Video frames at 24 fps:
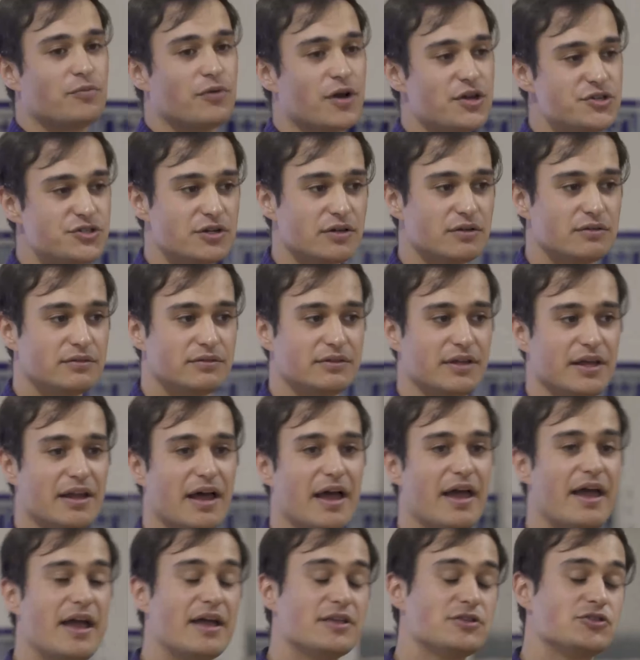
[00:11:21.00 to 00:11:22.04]
pressure that
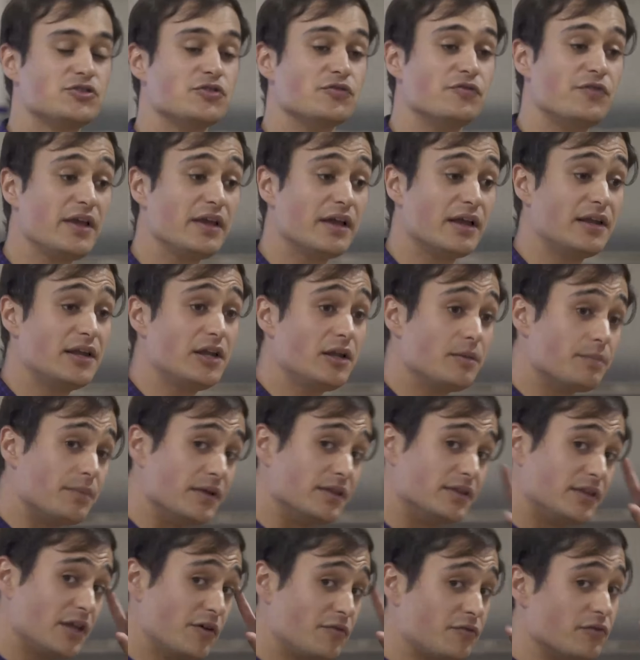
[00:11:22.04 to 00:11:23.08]
I had to think a little
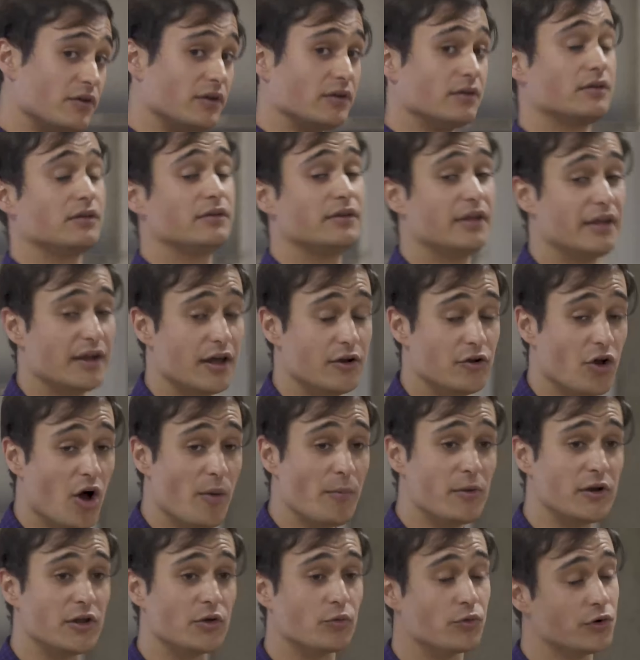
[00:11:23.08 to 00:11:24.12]
bit different than I
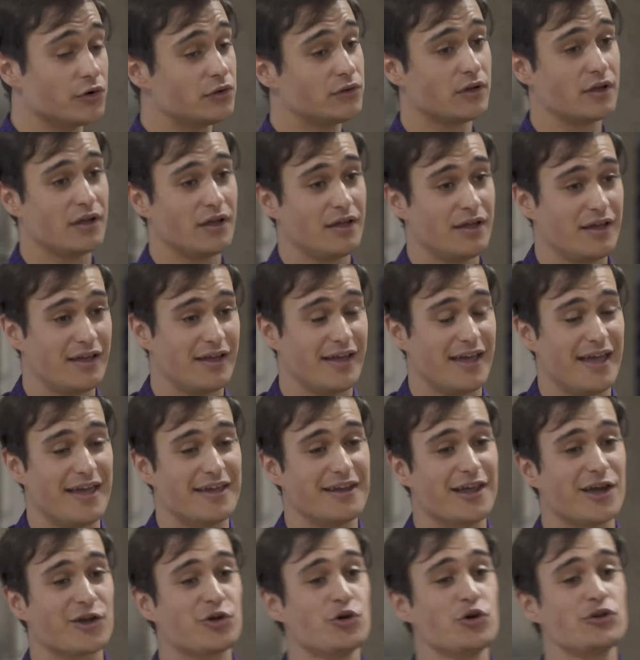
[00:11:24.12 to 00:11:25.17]
normally would,
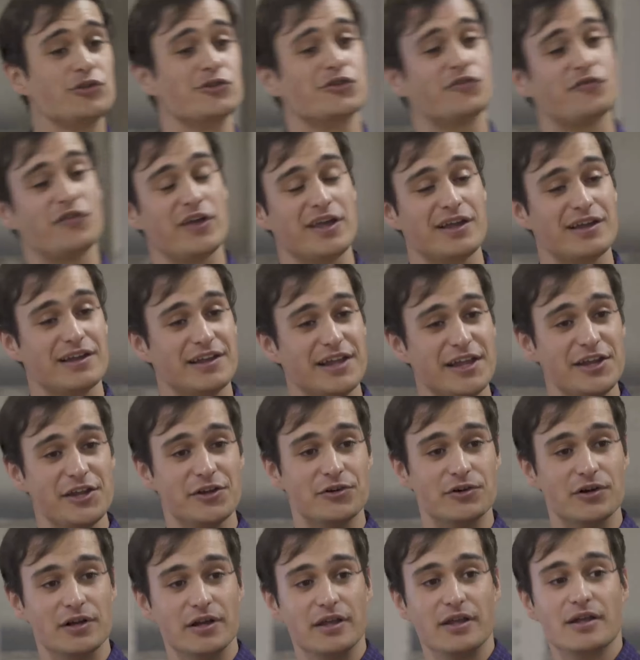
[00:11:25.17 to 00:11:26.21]
and I couldn't think
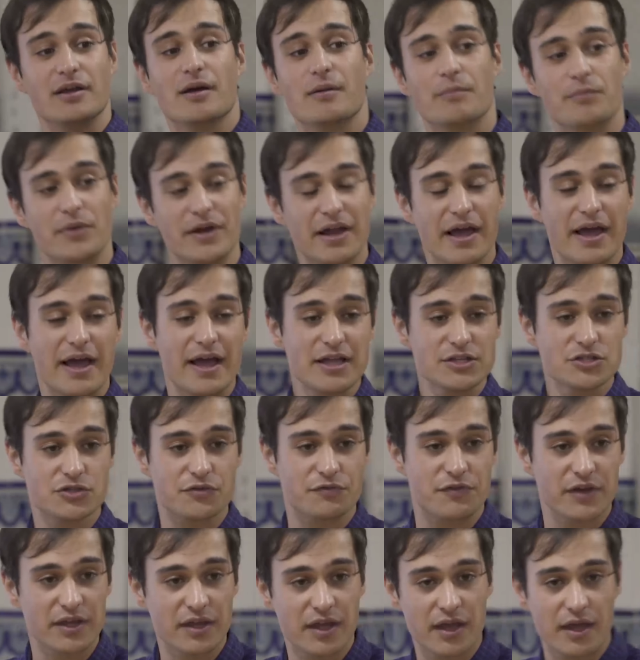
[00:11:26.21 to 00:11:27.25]
linearly, but I had to
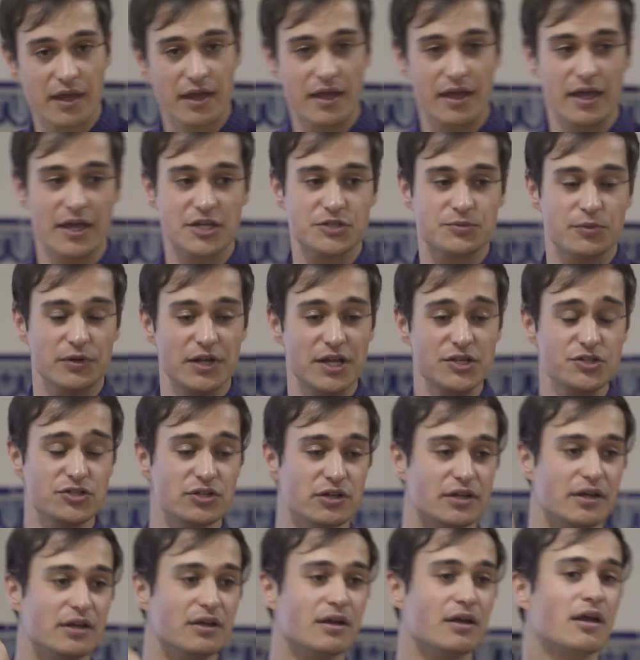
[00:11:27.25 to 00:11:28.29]
think
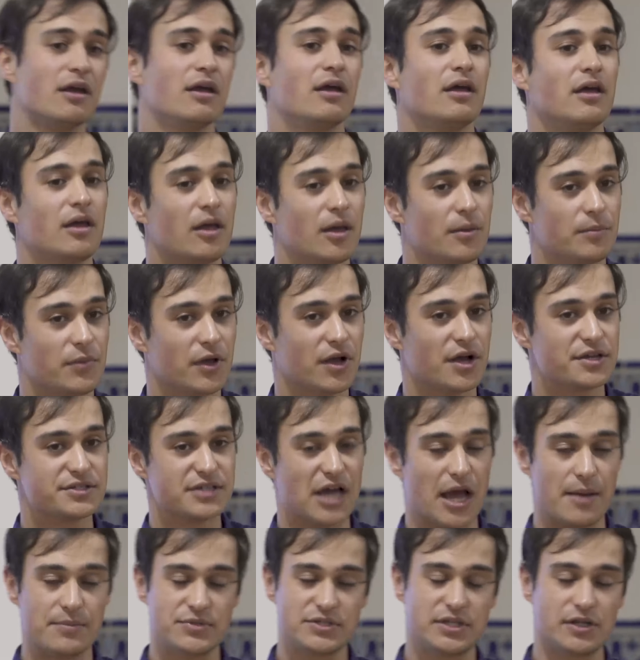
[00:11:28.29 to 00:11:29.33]
exponentially, because
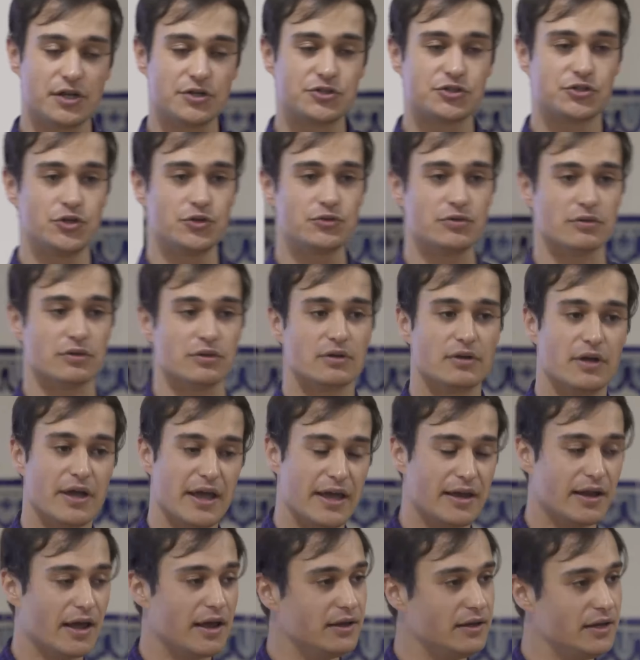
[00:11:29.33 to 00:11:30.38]
I'm still a student
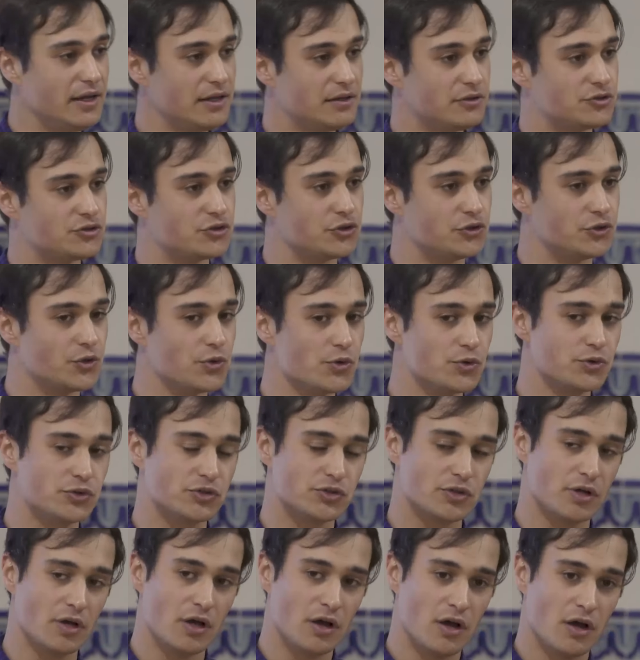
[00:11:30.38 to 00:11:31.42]
and I need to
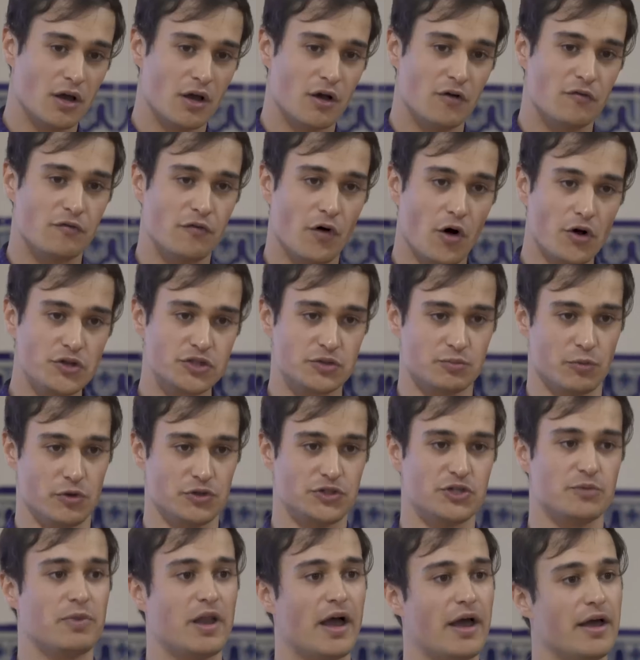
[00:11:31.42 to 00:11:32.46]
use force
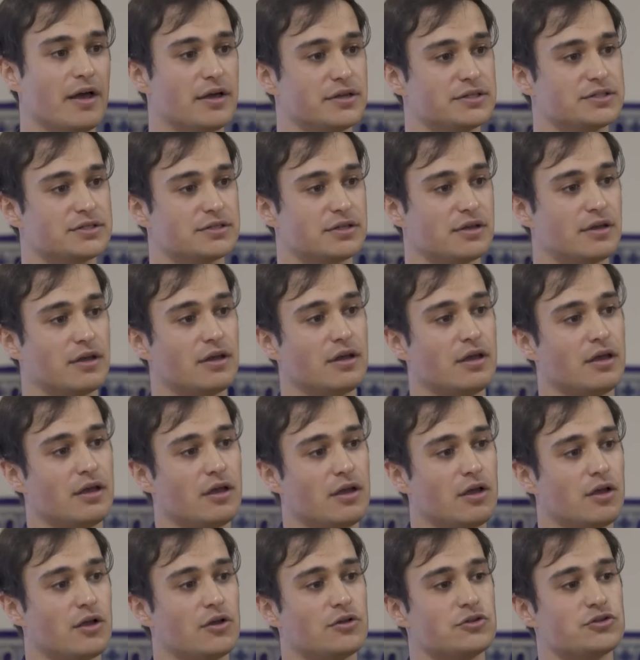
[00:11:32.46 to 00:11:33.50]
multipliers
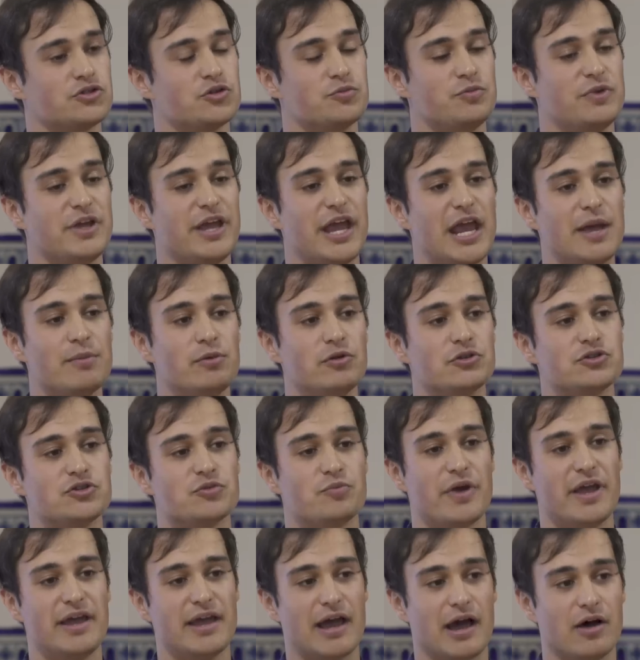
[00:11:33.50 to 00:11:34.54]
to be able to
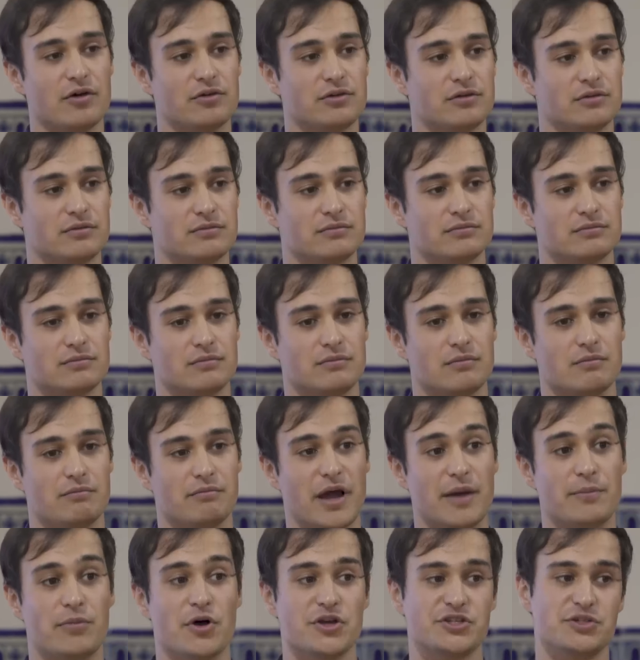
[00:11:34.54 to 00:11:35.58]
pay out
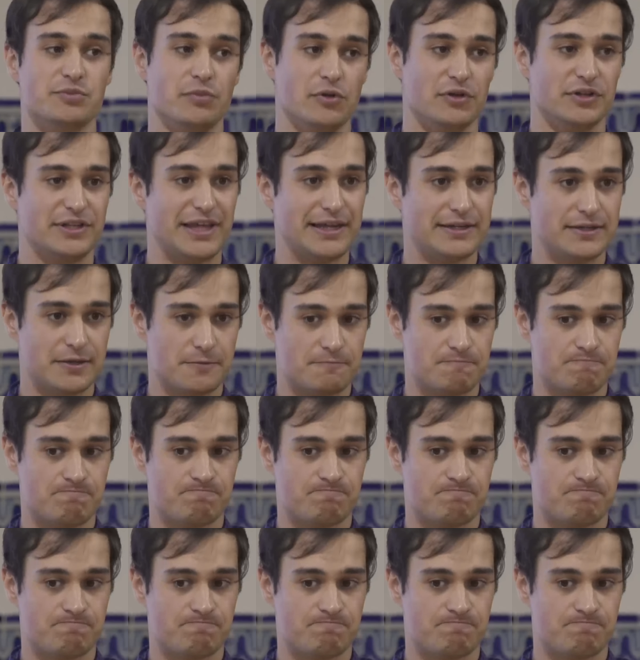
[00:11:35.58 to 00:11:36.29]
my possible debt.